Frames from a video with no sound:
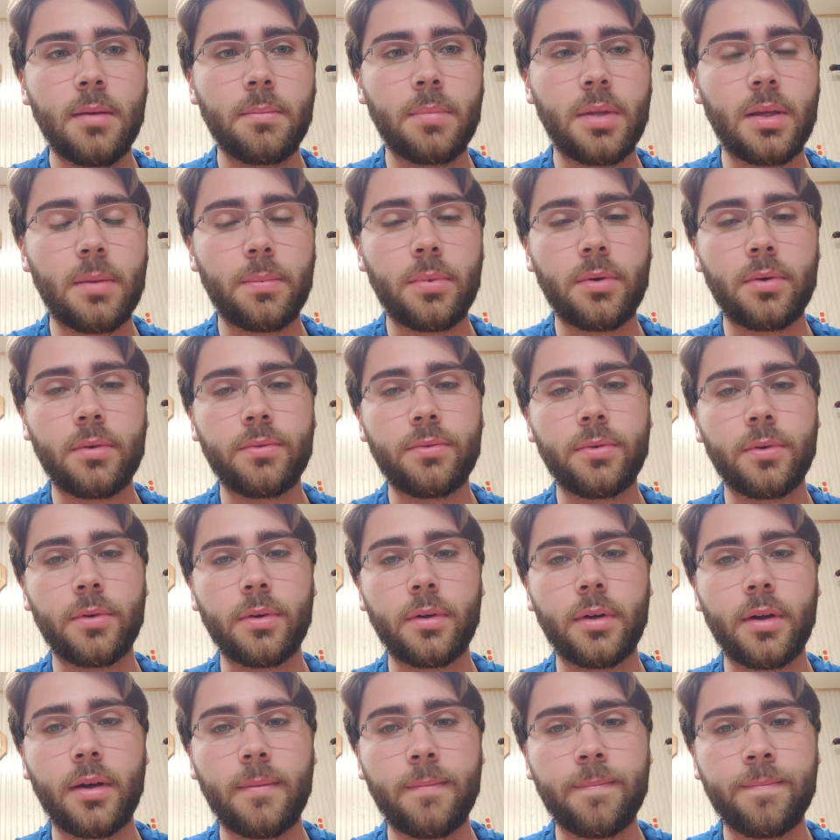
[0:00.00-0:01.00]
people
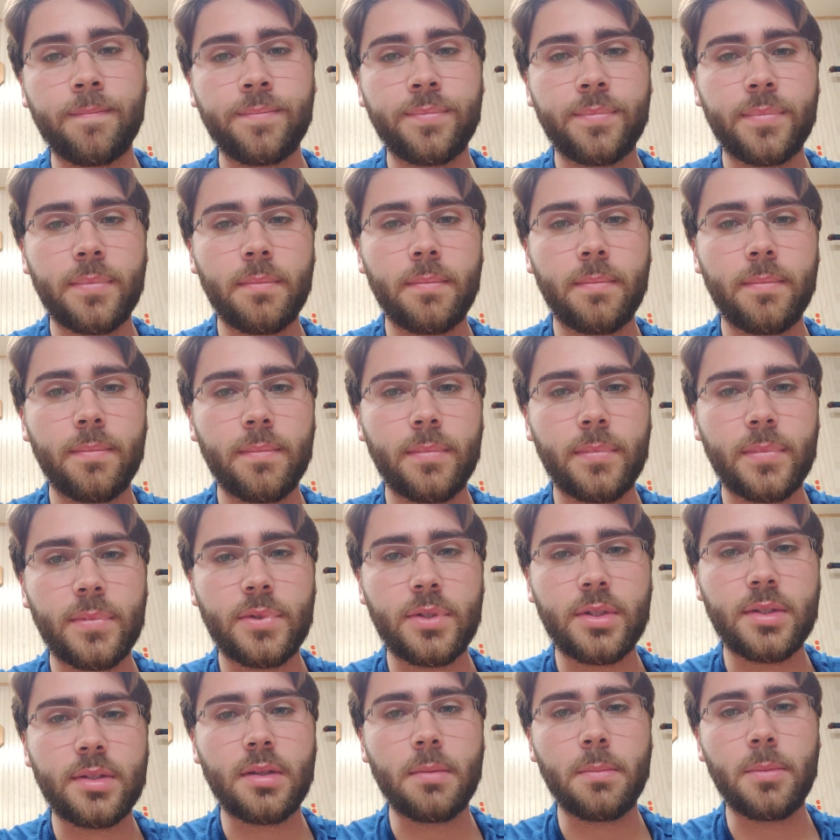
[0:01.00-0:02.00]
for
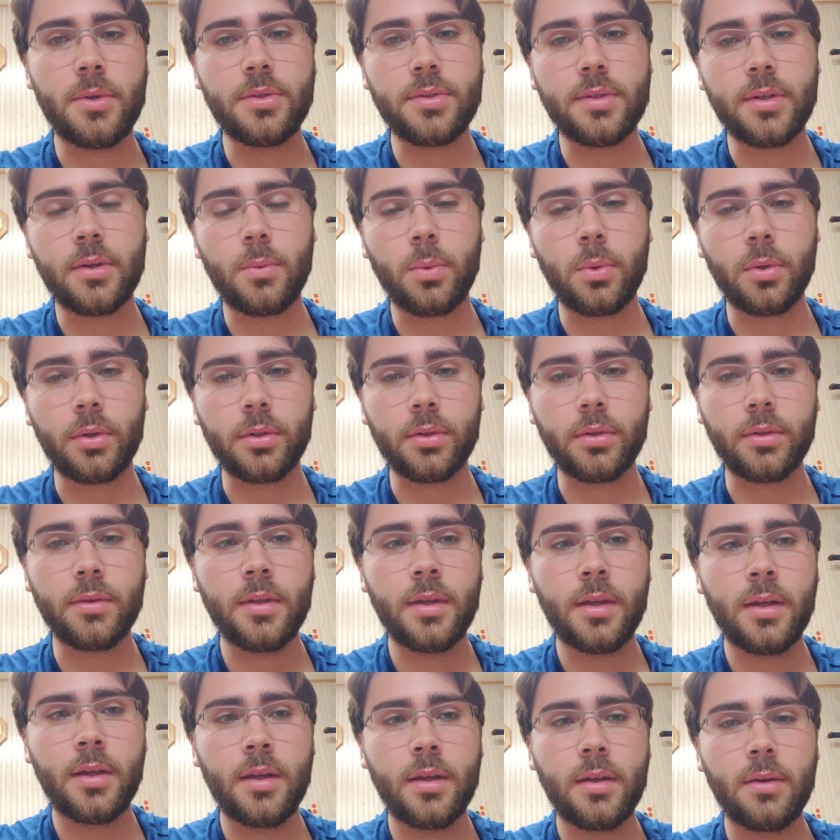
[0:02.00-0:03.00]
just the music world.